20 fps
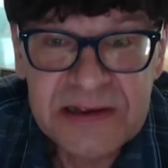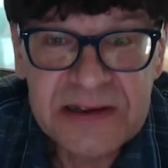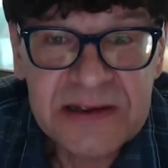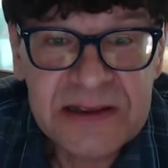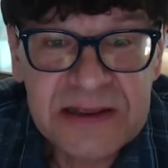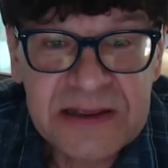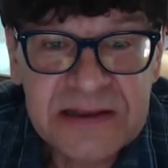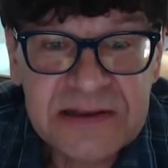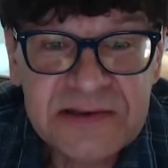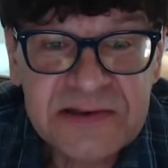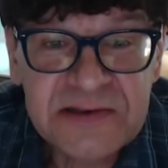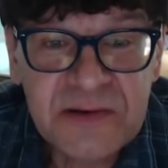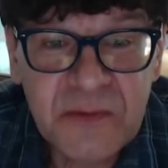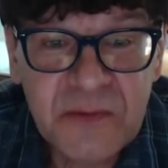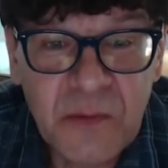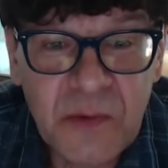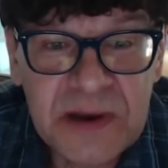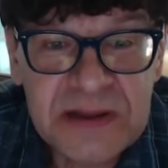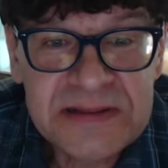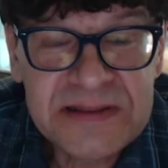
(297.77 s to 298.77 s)
is
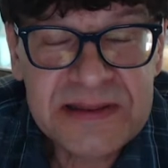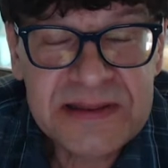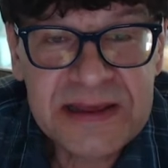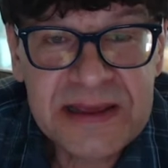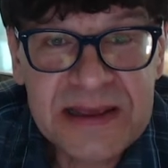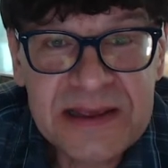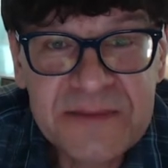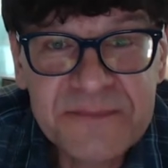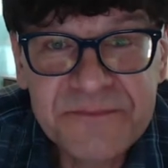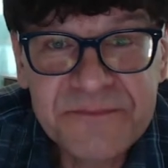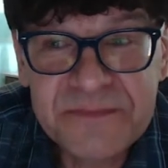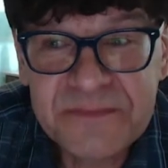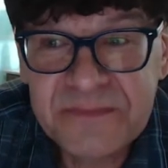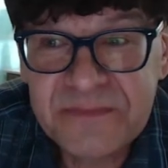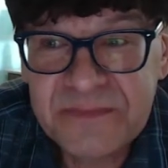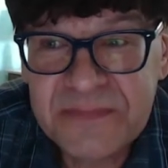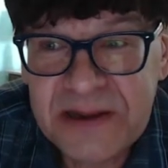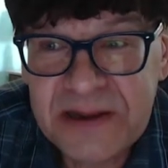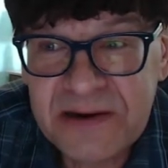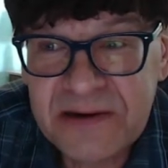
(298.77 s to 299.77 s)
one thing.
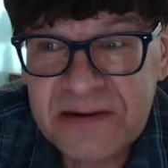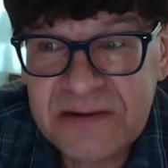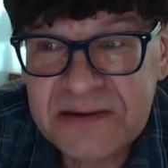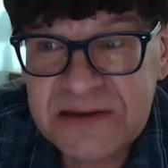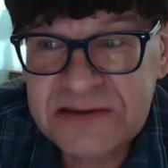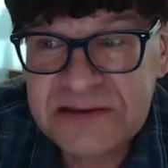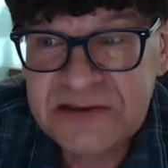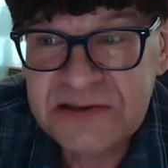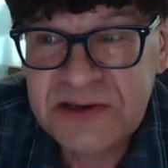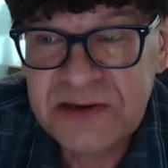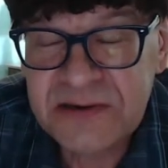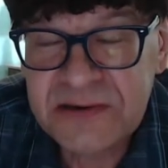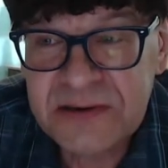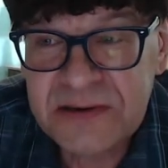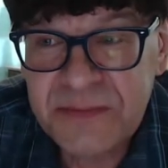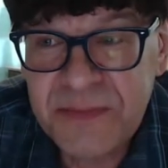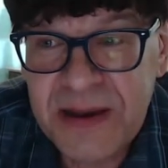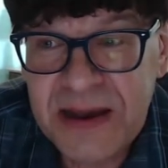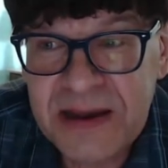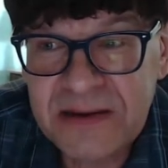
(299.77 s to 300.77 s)
They're concerned
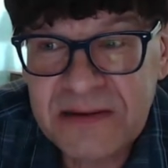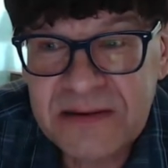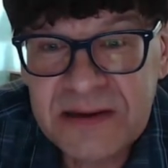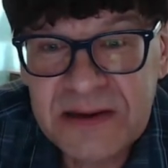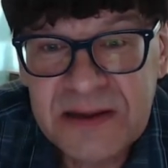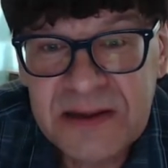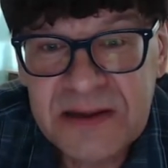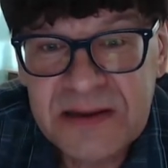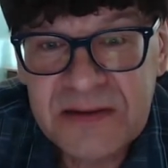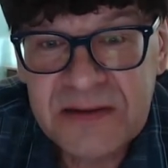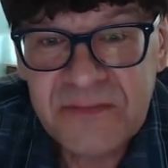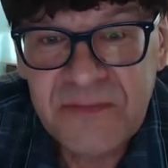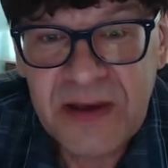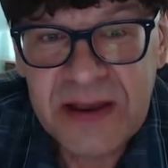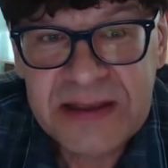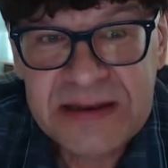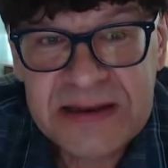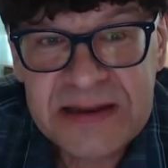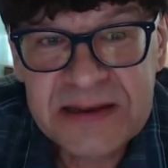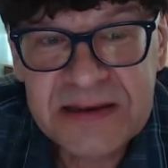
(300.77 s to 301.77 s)
about
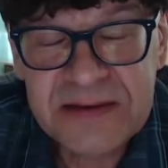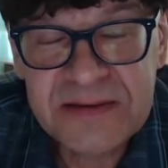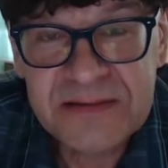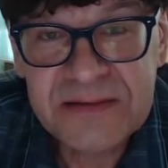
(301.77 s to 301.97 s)
finding a,